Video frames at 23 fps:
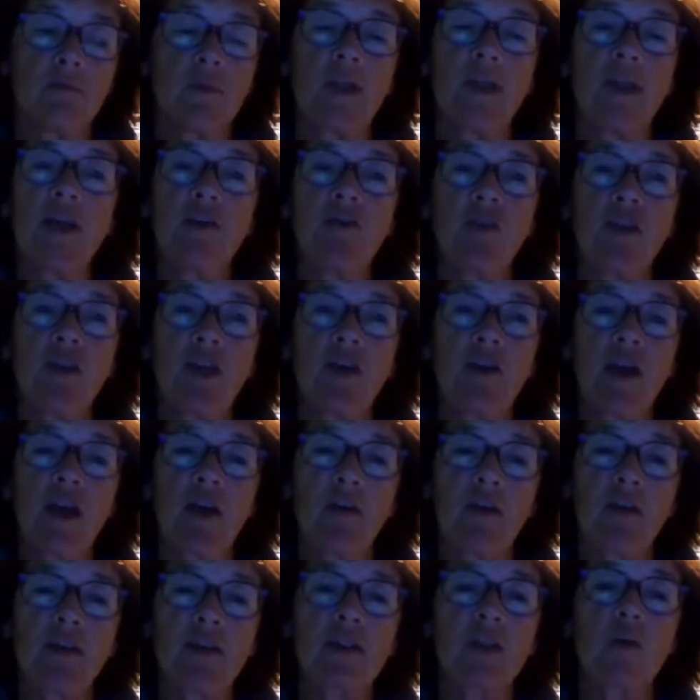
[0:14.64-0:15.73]
we never know
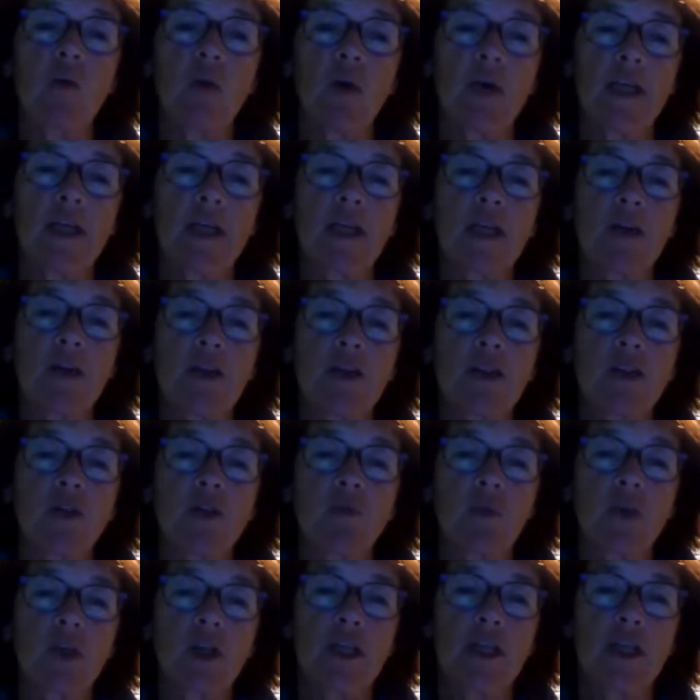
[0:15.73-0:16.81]
how it's quite going to
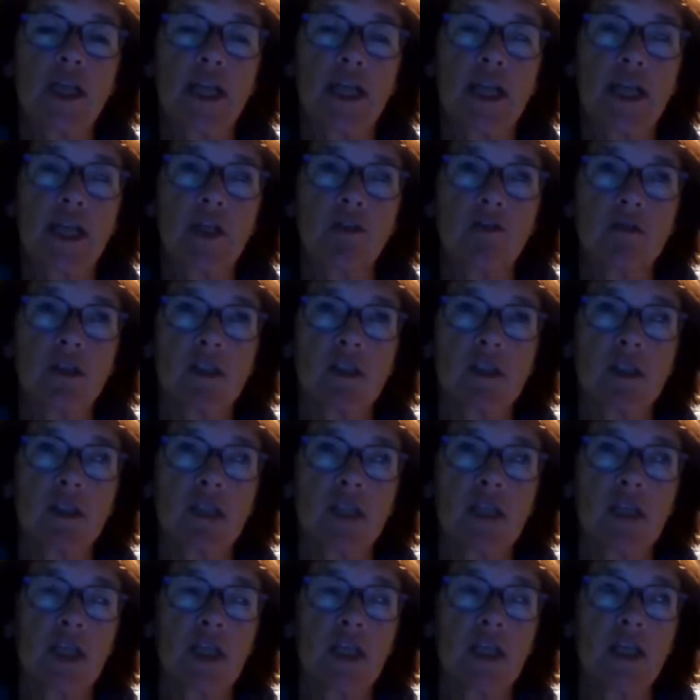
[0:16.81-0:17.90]
work out.
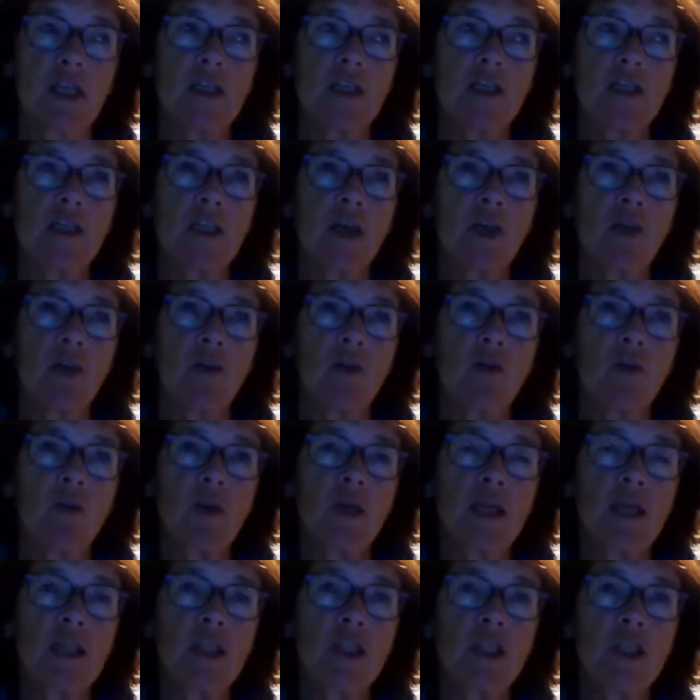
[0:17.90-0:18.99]
Mm-hmm. So
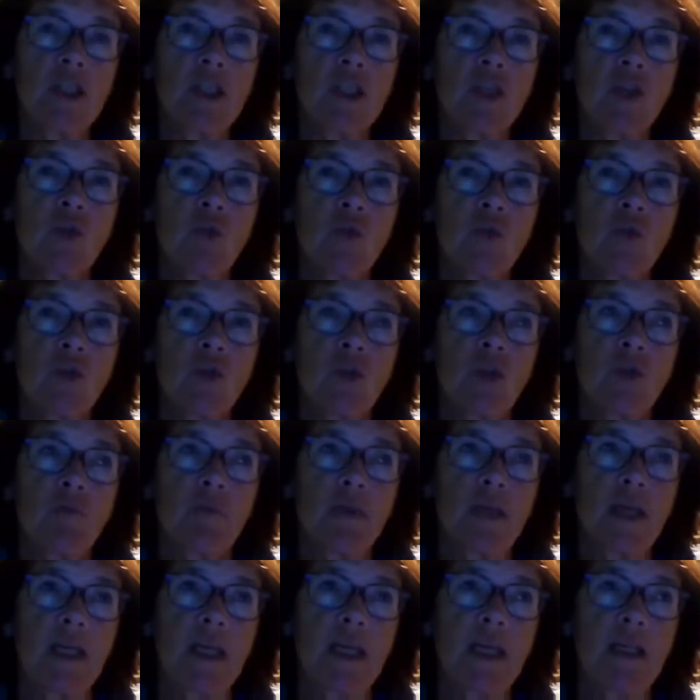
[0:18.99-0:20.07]
it just dawned on
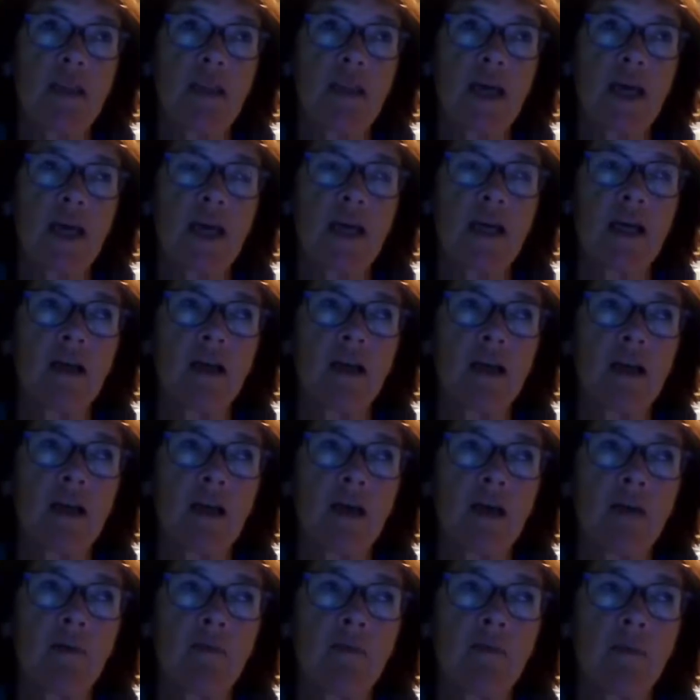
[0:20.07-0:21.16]
me that,
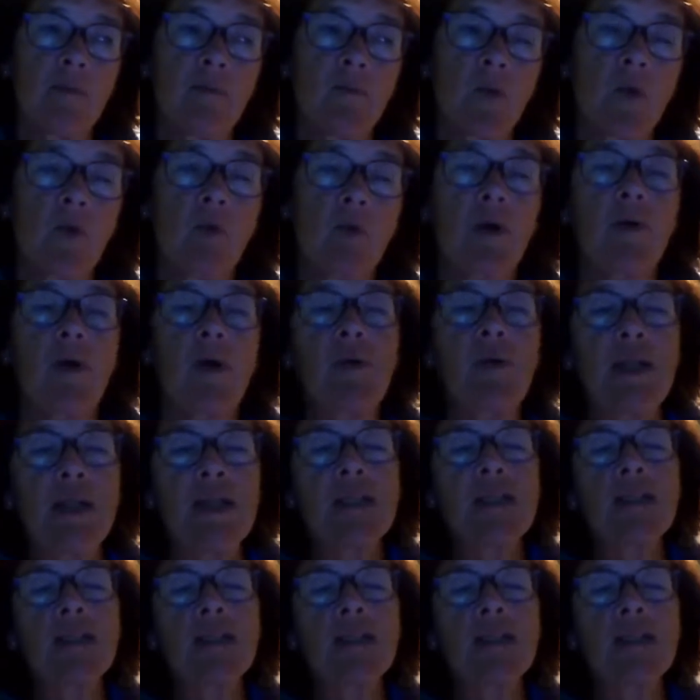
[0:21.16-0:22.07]
well, I've been